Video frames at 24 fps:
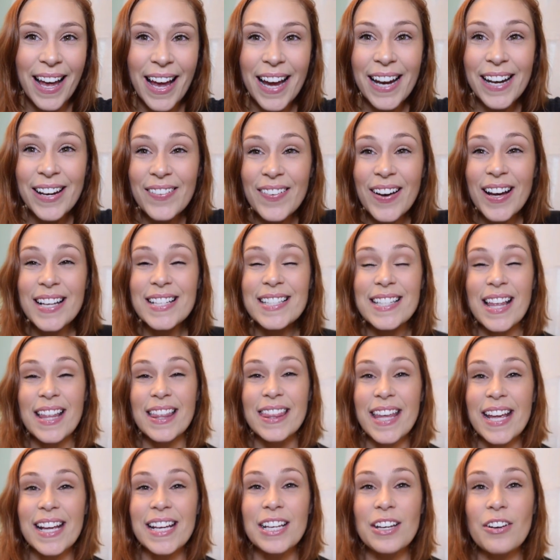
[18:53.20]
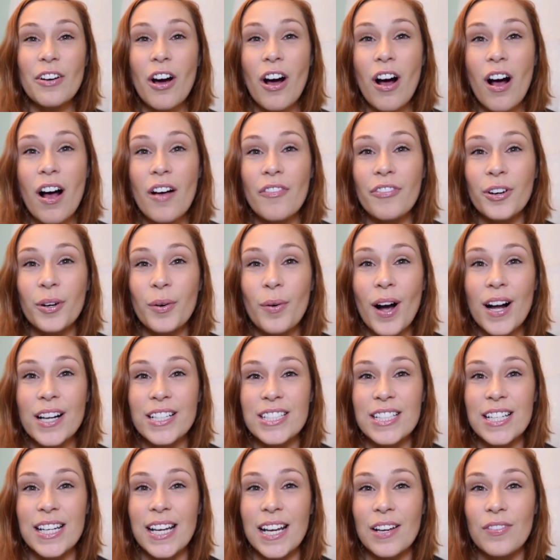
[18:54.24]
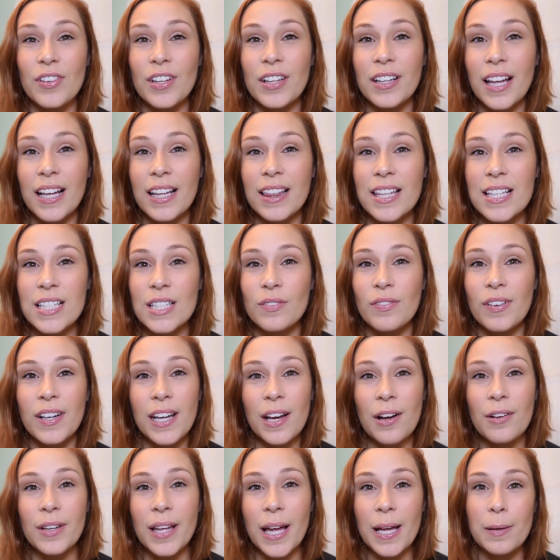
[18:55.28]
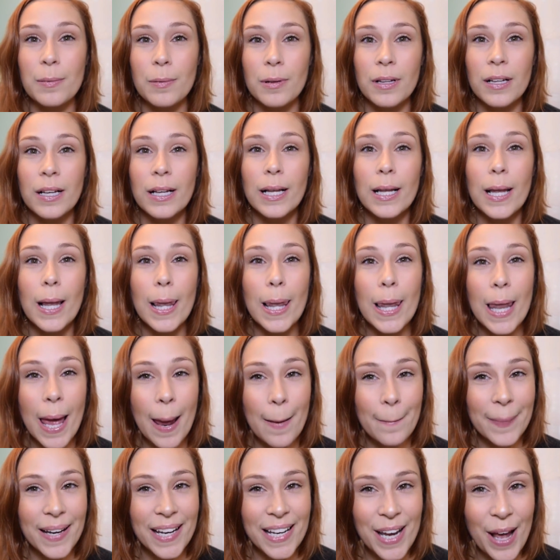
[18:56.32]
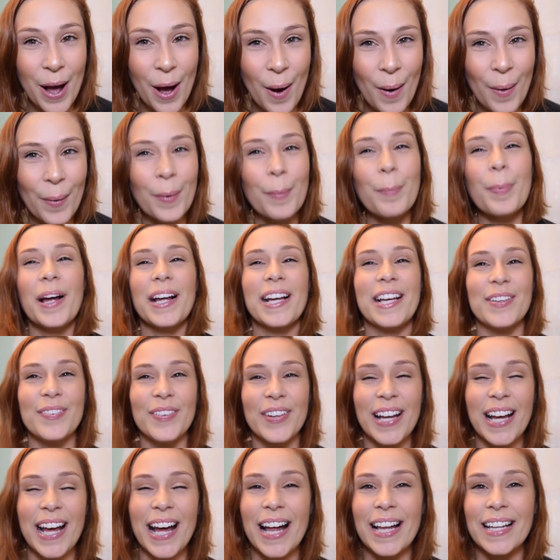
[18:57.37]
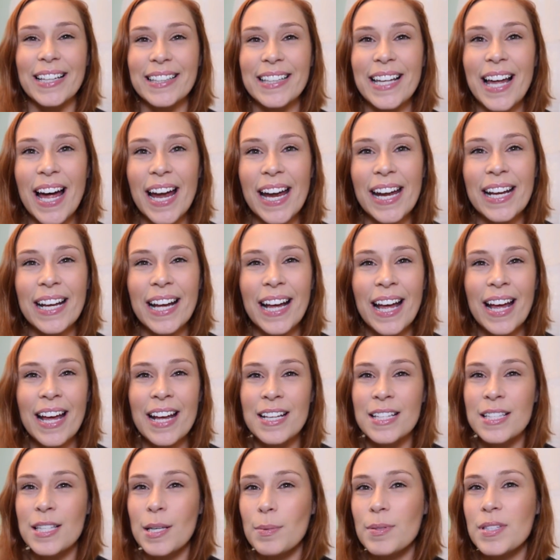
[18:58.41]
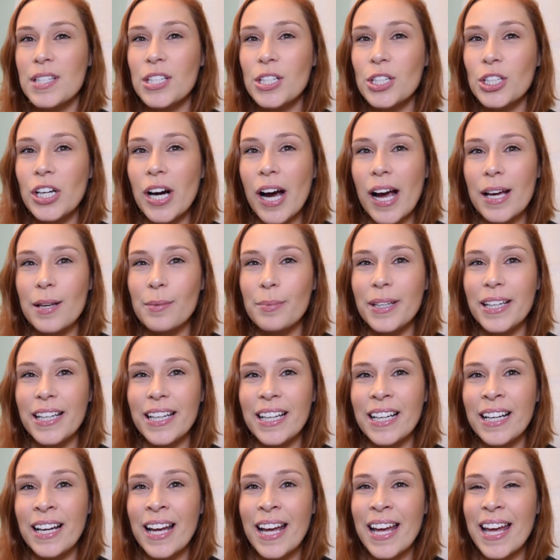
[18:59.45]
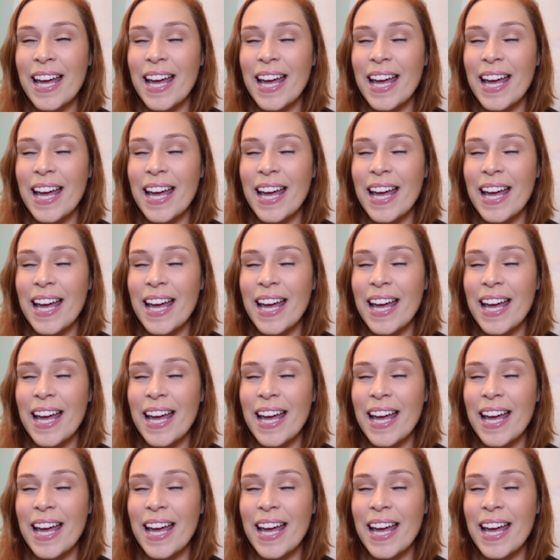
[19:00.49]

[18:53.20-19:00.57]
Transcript: Anyways, thank you all for watching. If you like this video, like, let me know by giving it a like, subscribing,